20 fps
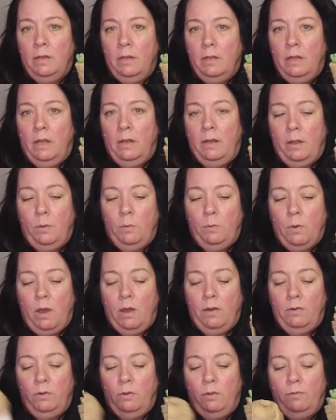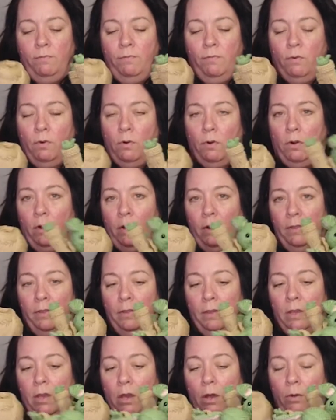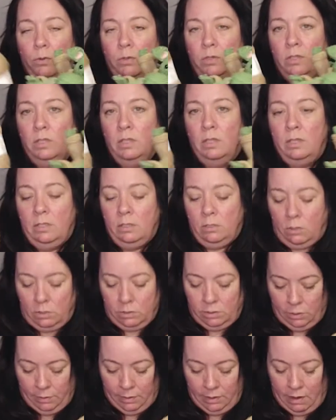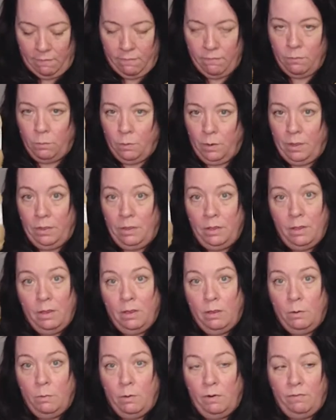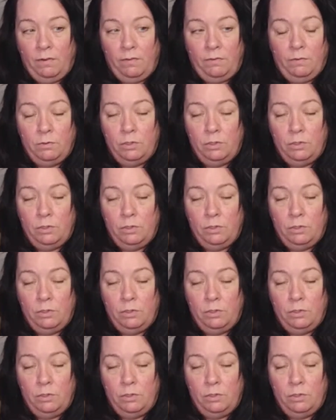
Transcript: another one for the coats is also enough with 150.